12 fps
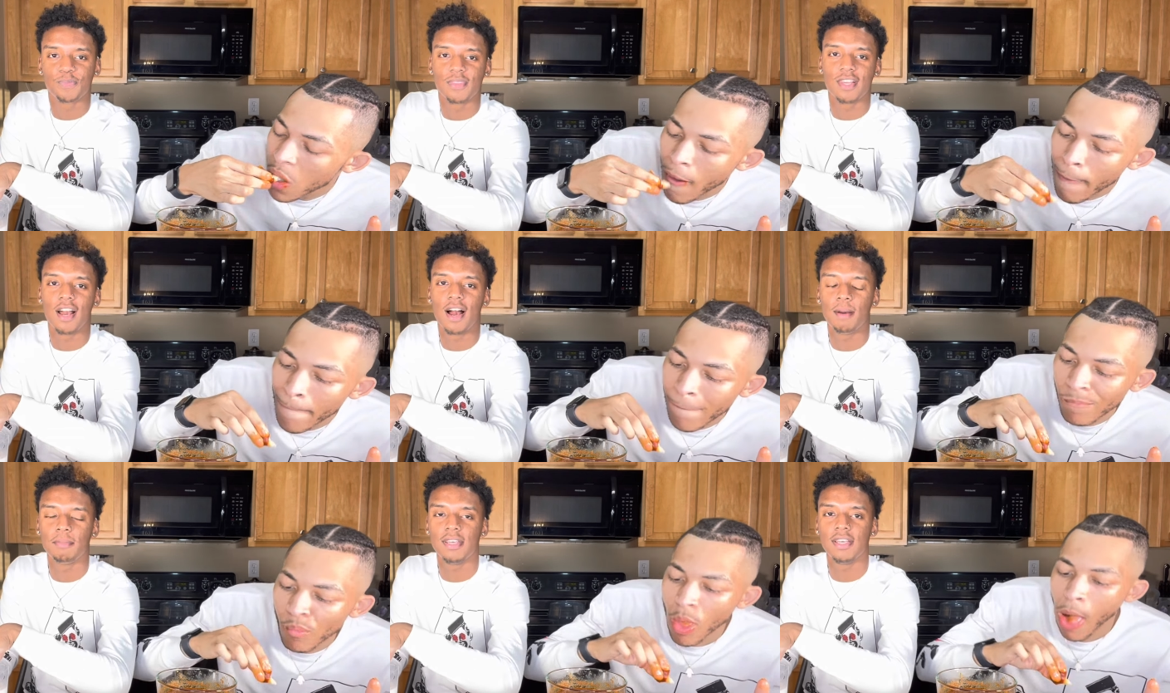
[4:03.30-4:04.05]
Speaker 1: No,
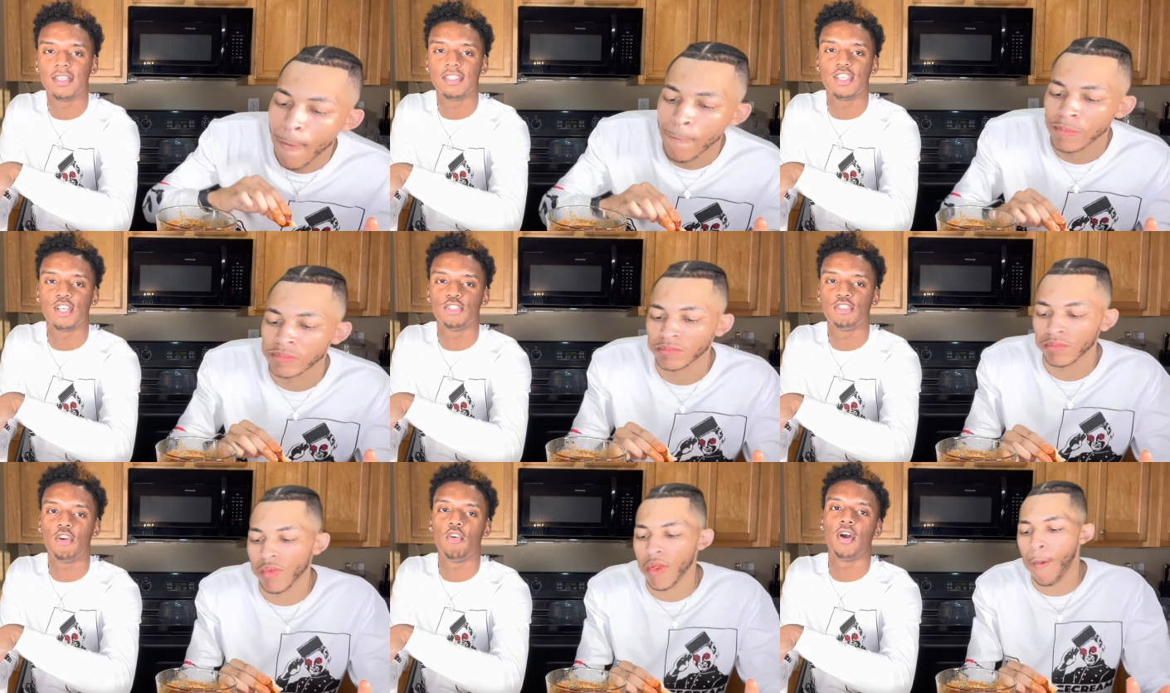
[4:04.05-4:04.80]
I'm getting
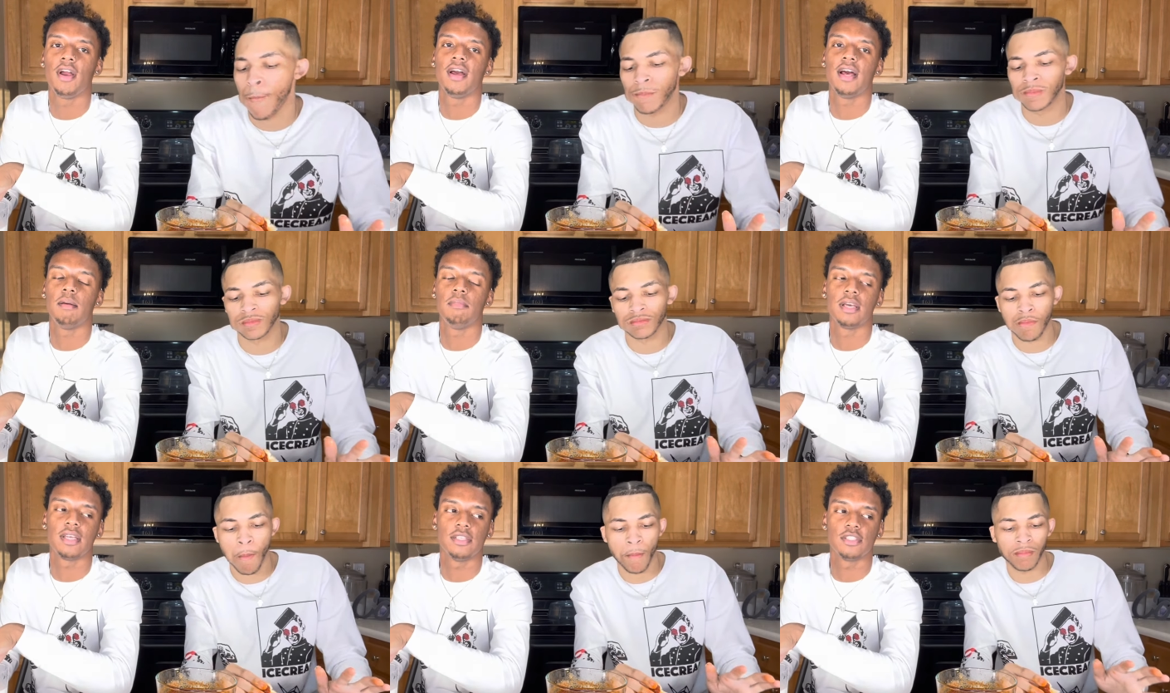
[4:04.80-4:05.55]
surgery on. I'm
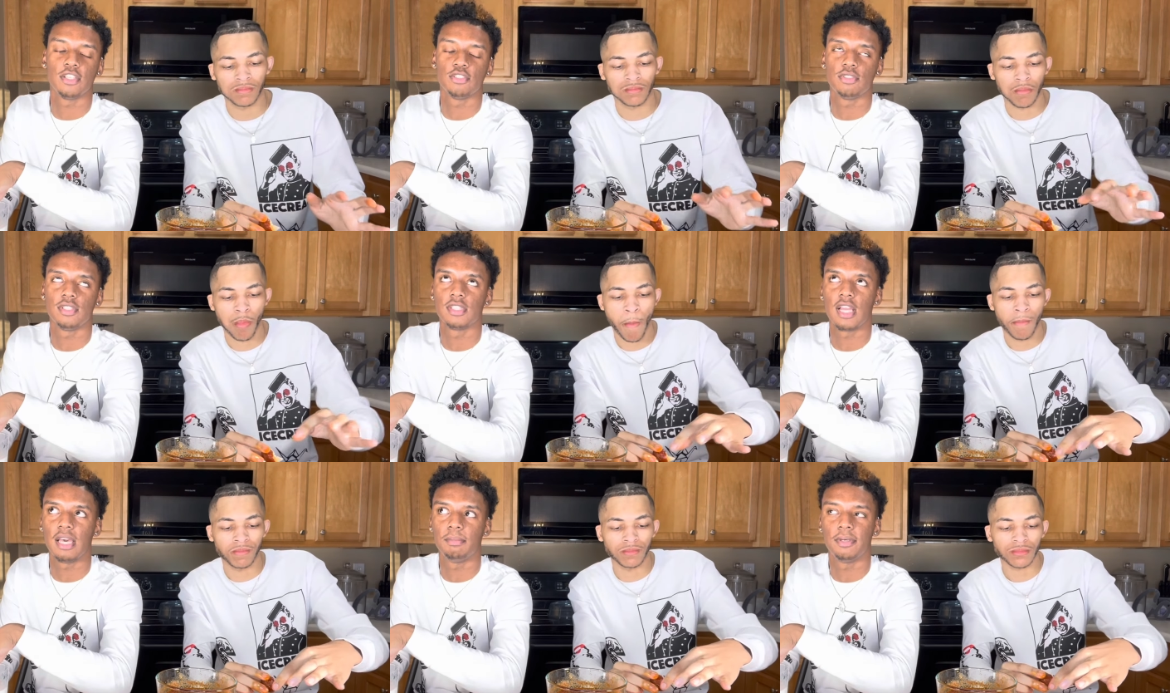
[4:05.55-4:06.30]
not getting surgery. It's
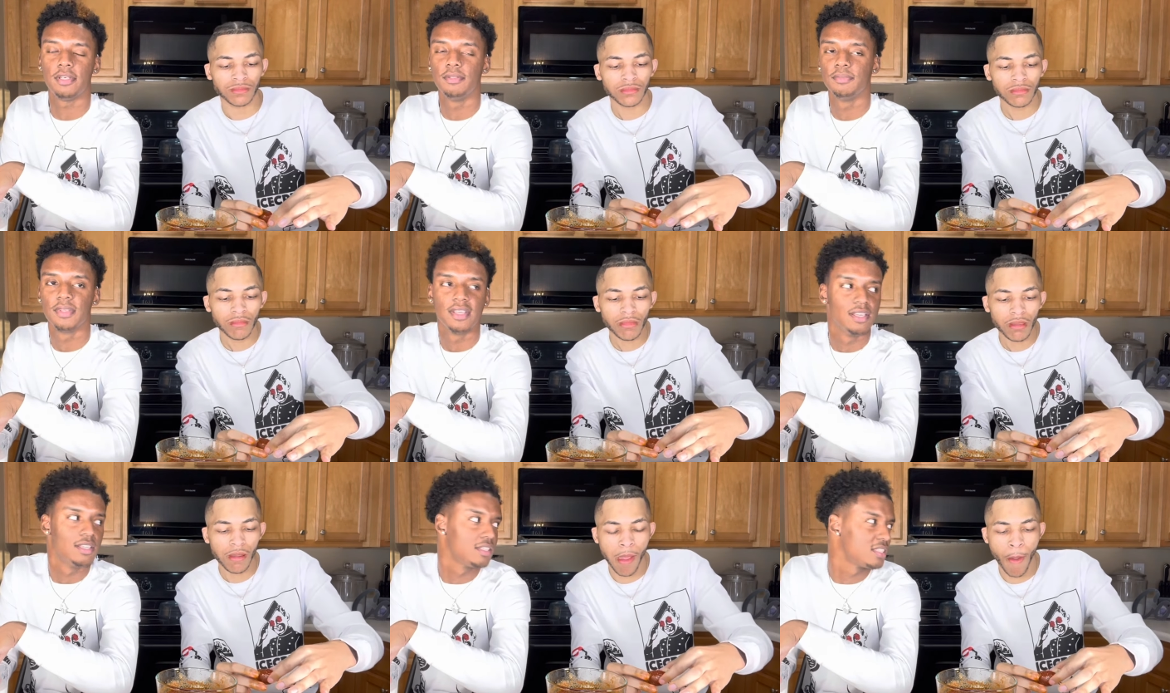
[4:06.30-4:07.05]
lipo. Uh,
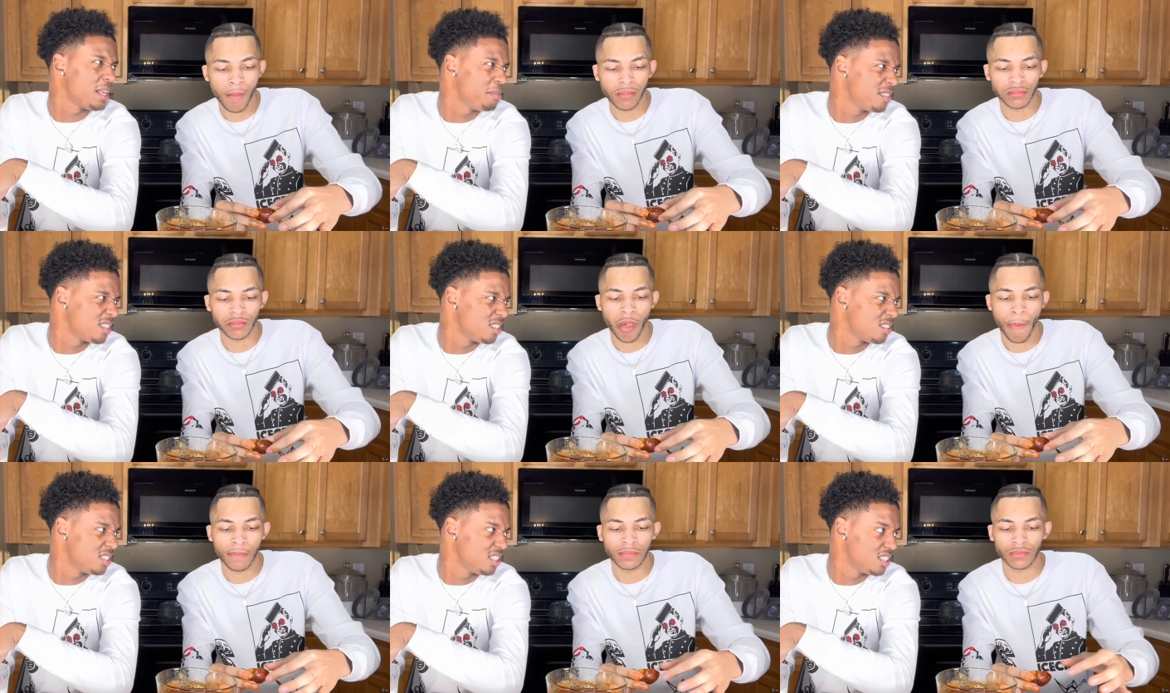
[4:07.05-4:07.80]
Lipo
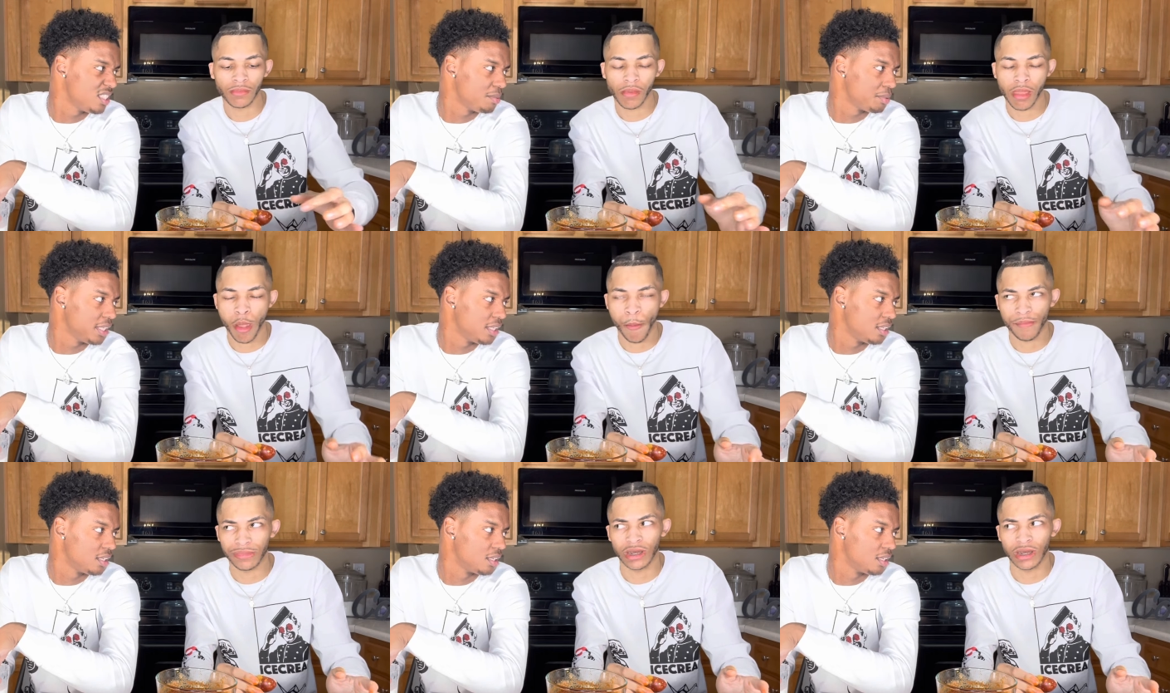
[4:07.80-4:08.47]
surgery the same thing?